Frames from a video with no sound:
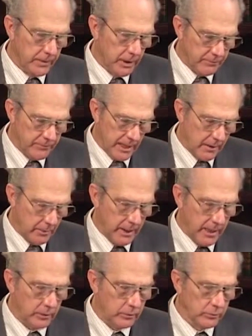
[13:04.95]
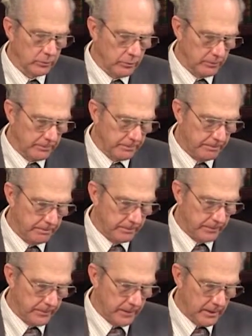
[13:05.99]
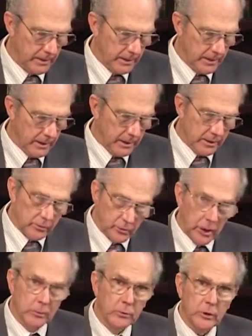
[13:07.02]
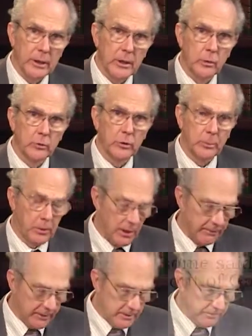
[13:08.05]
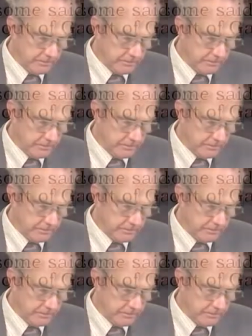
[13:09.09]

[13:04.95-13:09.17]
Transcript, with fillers: of Tabernacles. Some said he was a prophet,